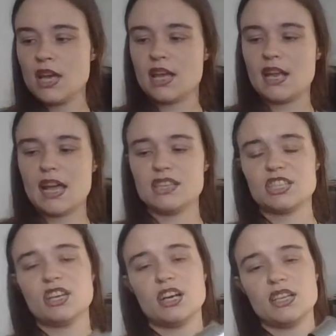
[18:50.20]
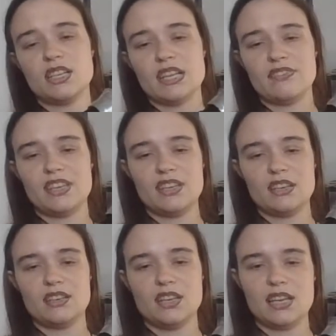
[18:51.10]
And it has a guarded
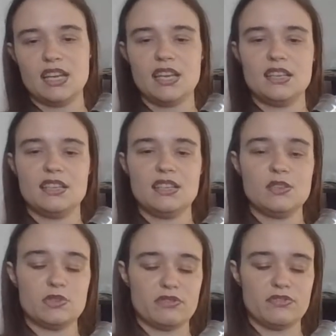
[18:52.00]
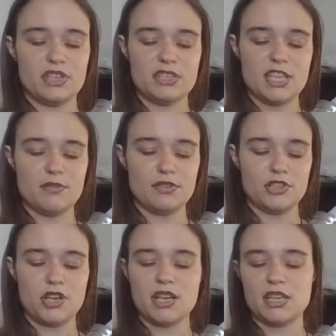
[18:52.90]
AV. Again, it was a free saber,
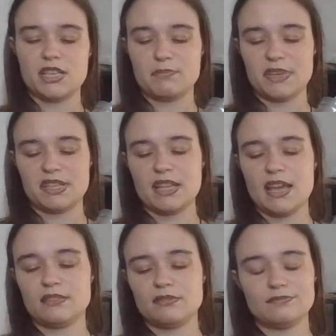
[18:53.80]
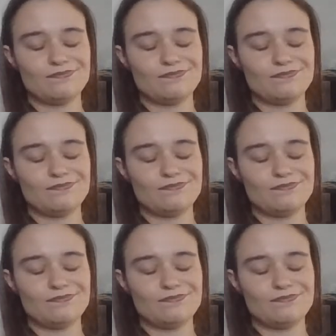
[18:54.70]
so I didn't get to pick that.